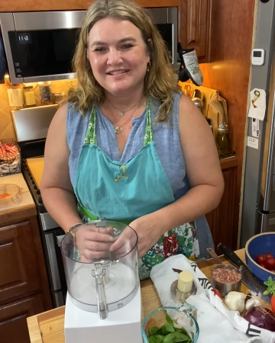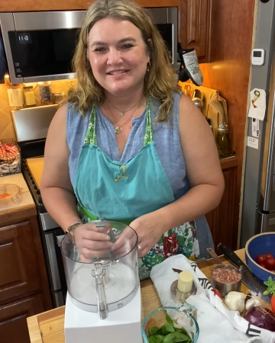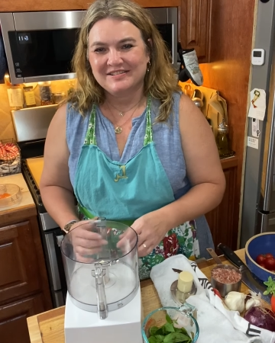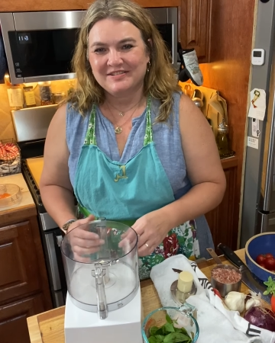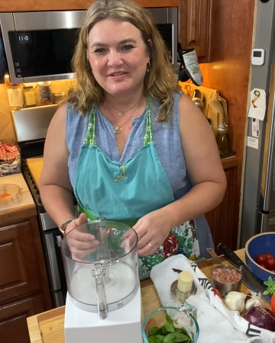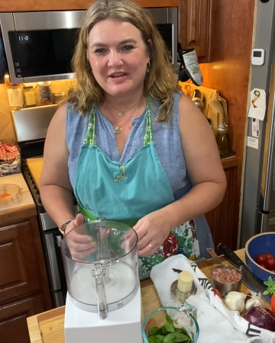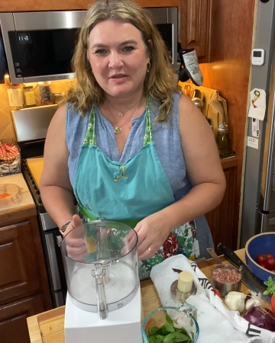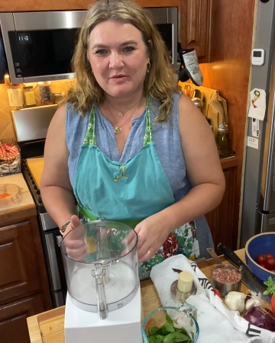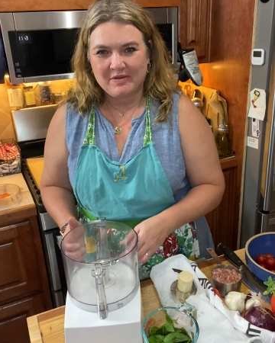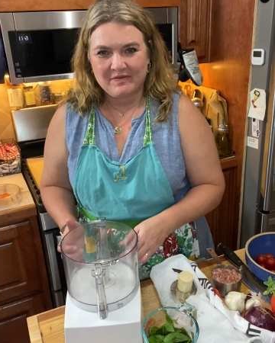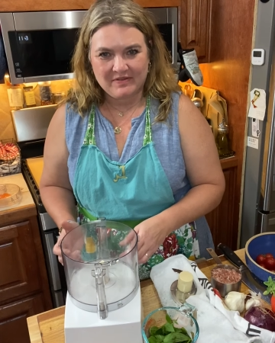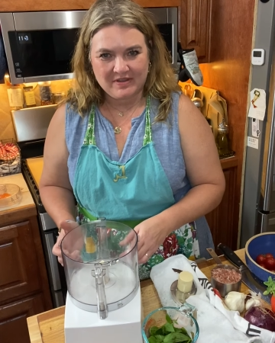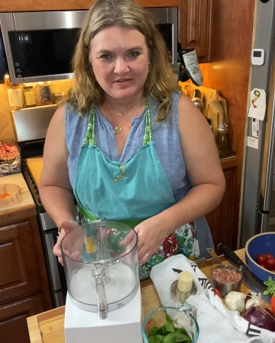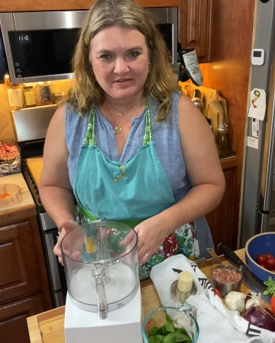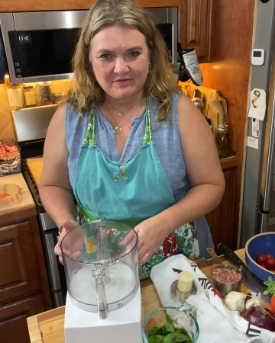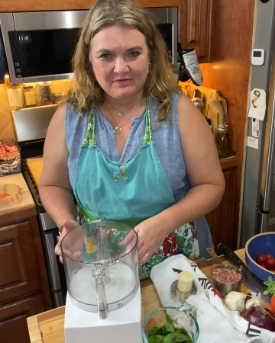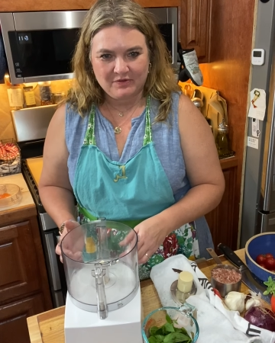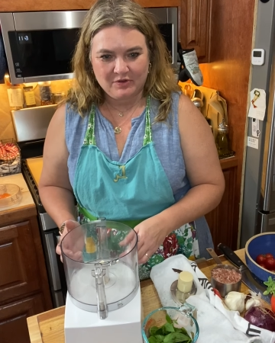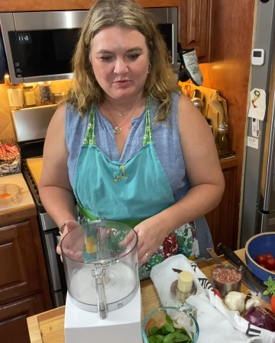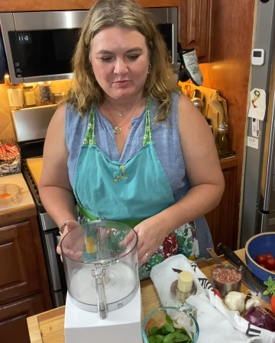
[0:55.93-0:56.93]
So now we've got
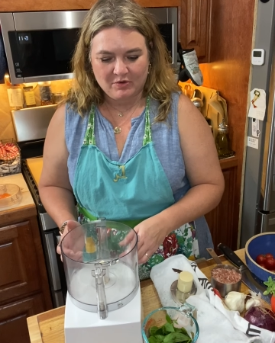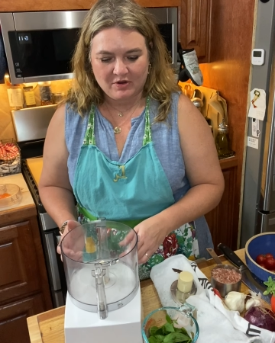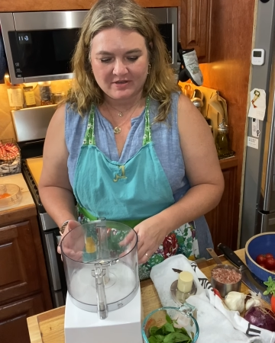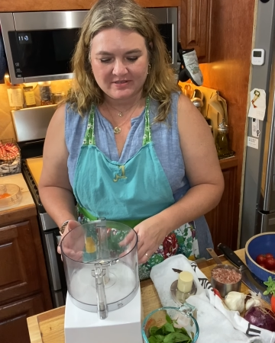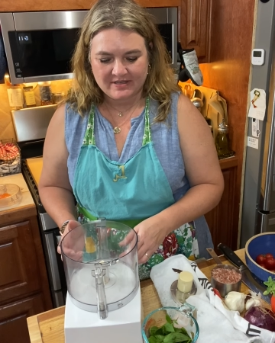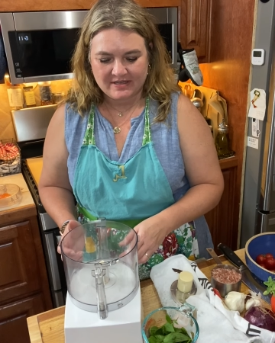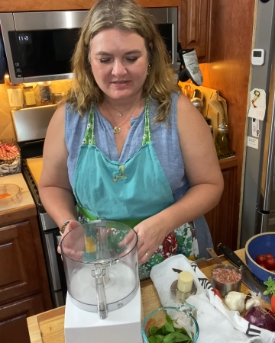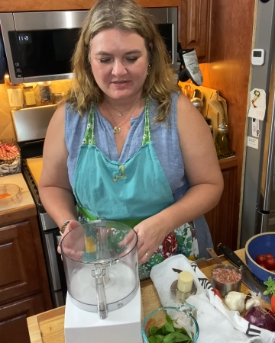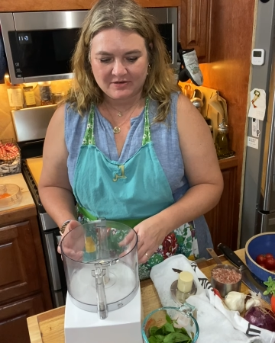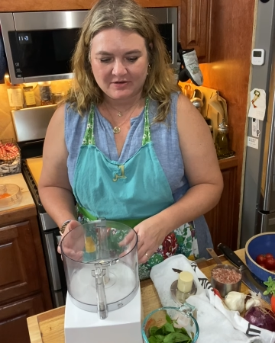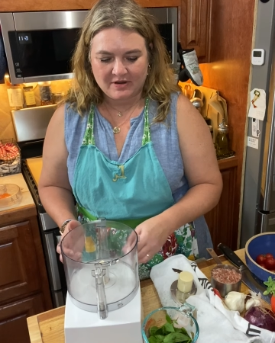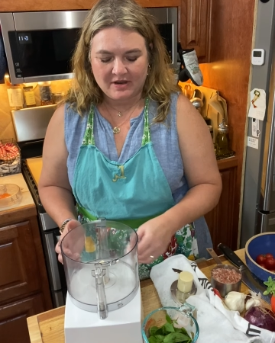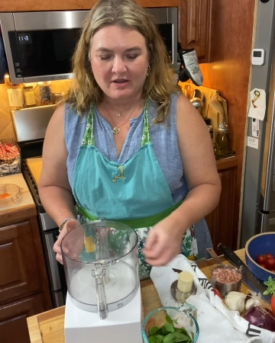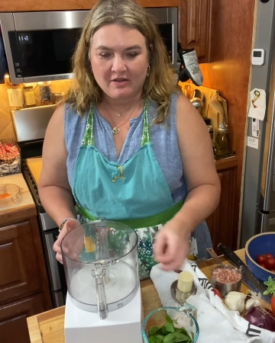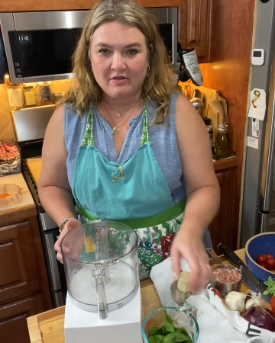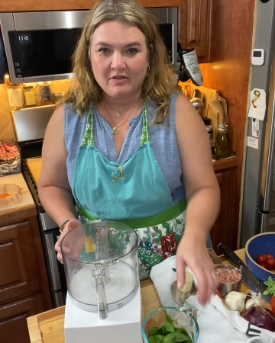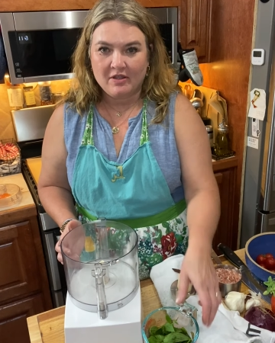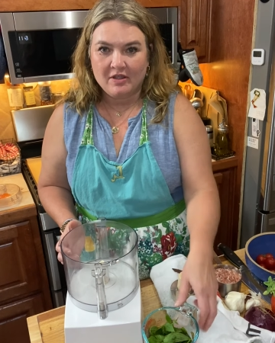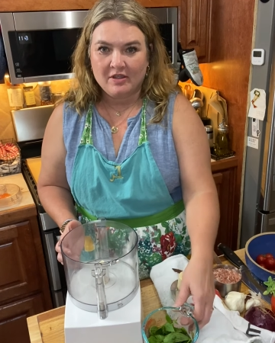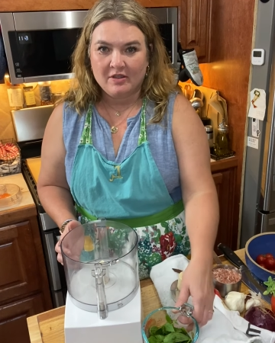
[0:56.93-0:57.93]
the food processor
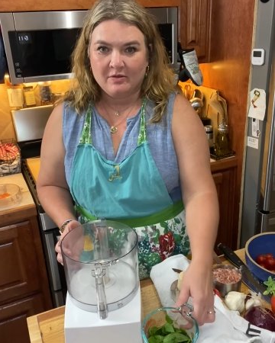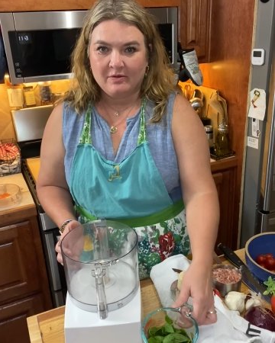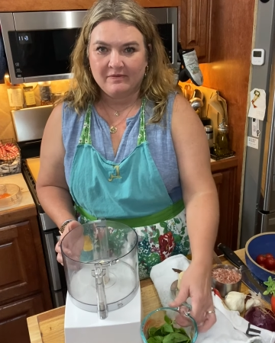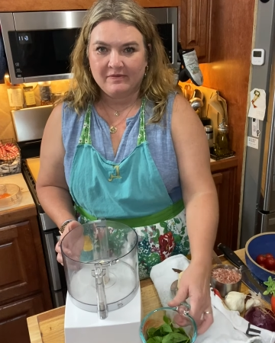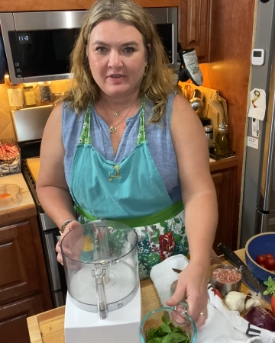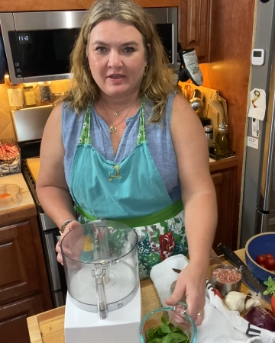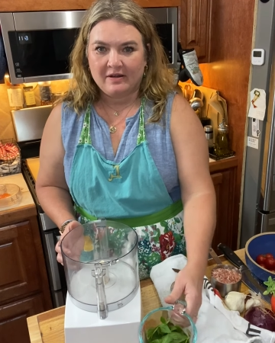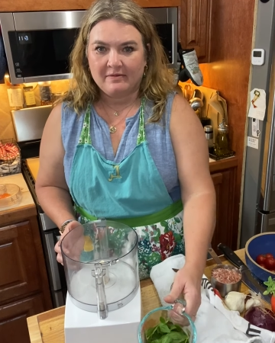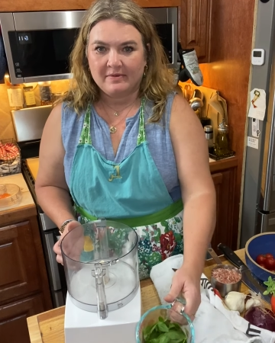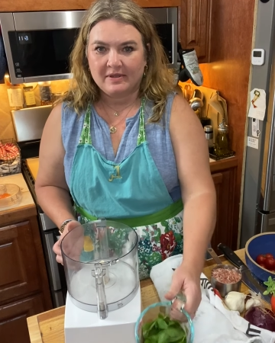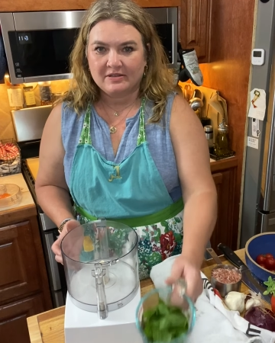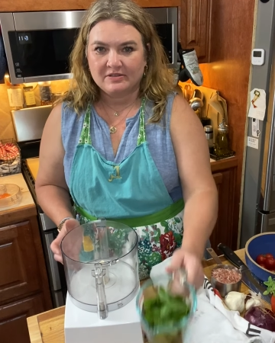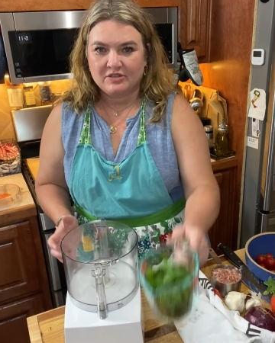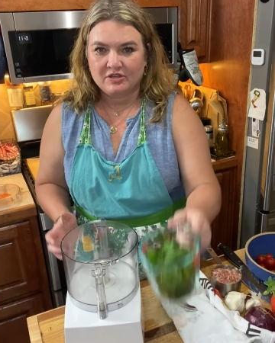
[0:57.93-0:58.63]
out. We've got about